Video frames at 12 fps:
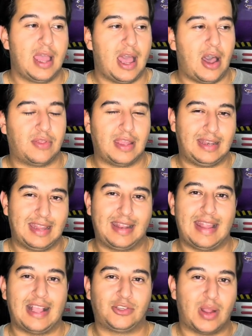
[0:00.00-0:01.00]
how they did
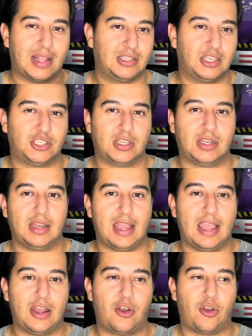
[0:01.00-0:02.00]
that transition
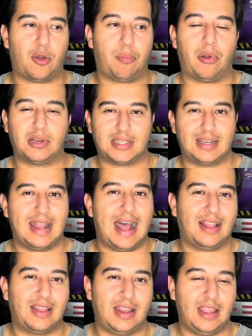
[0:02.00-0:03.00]
in her
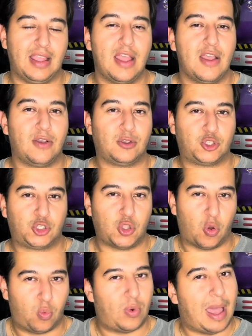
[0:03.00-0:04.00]
personality
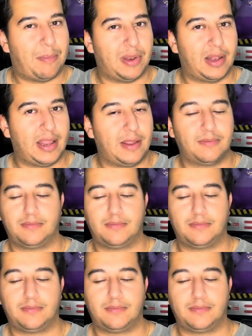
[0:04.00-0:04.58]
so rapidly.